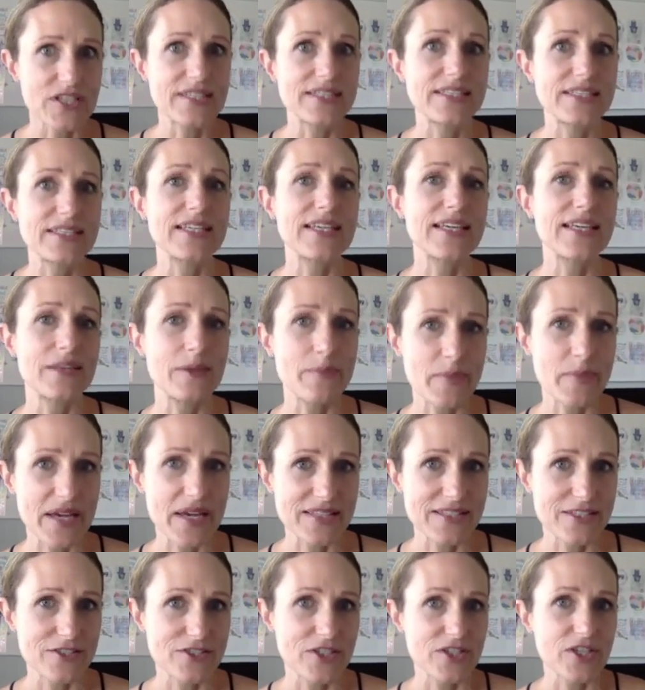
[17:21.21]
see the
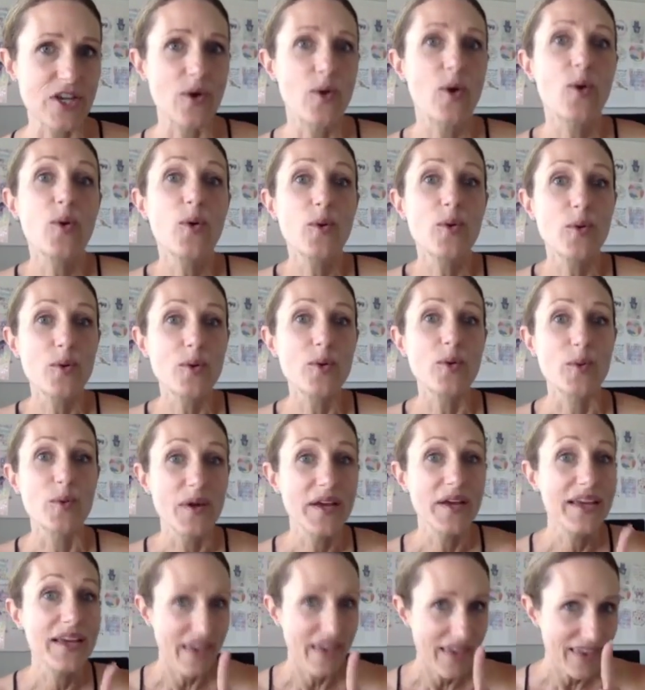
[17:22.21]
message, and go, ooh,
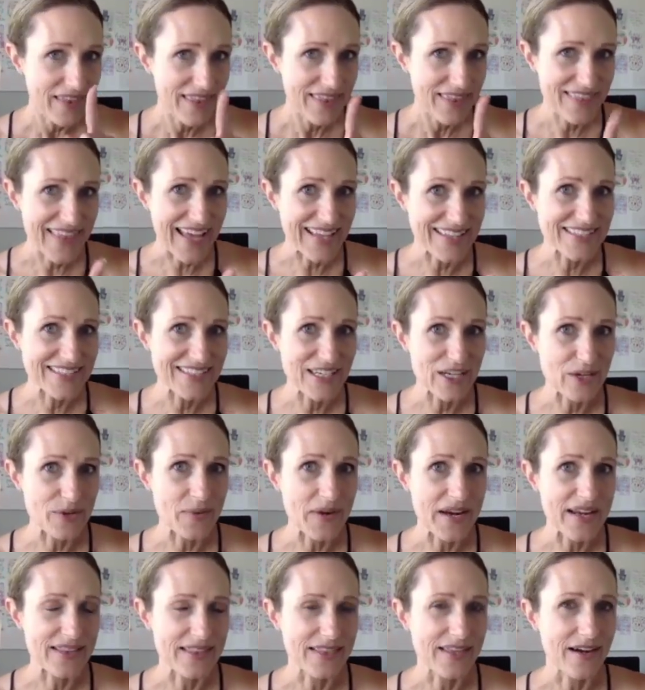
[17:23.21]
that's it
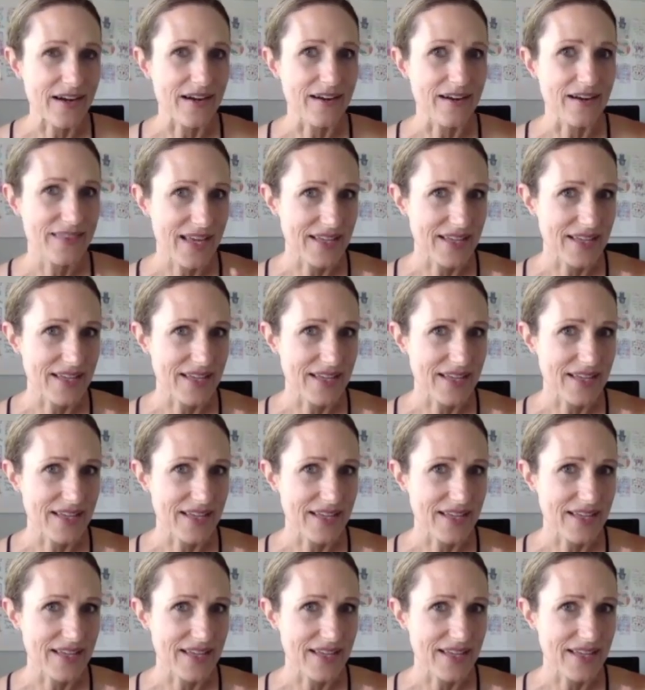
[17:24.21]
right there.